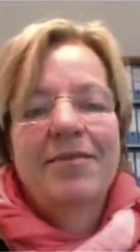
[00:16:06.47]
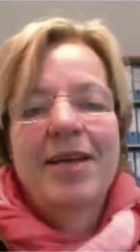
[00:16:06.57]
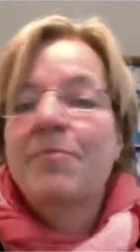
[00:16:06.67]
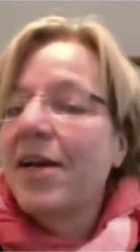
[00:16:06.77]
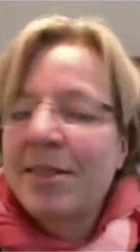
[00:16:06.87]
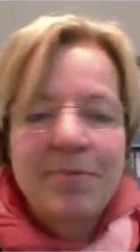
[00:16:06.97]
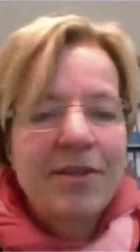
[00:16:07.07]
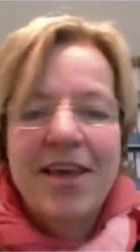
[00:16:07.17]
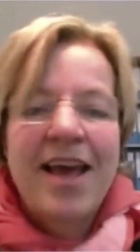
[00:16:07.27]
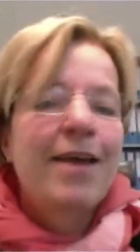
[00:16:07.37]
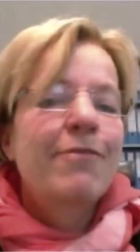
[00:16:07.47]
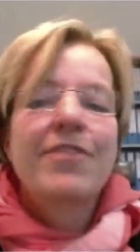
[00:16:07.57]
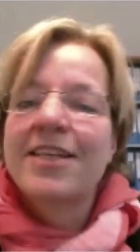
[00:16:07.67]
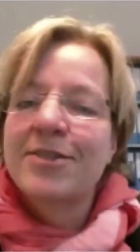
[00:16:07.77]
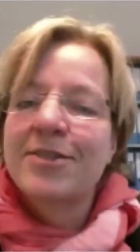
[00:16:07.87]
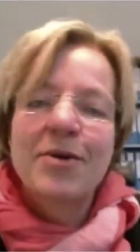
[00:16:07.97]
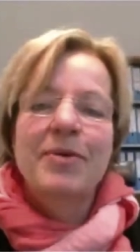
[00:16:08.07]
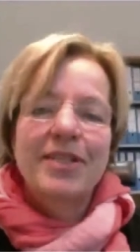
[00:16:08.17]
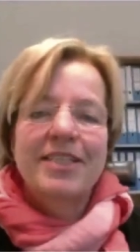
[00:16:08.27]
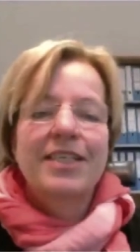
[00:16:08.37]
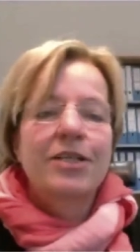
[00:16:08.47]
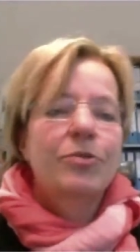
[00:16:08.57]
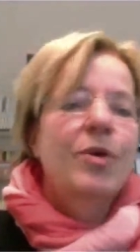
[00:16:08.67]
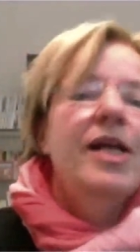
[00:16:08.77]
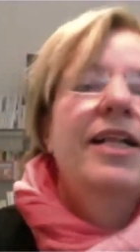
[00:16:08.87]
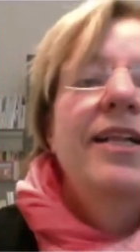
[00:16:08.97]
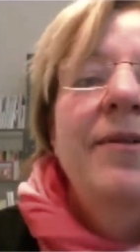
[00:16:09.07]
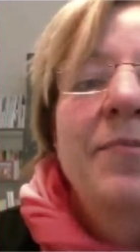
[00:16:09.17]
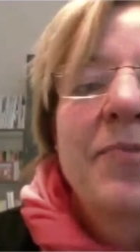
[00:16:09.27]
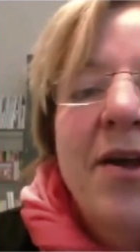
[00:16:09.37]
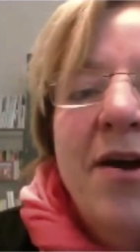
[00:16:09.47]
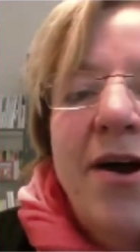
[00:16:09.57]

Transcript: It must be there. If there's no political will of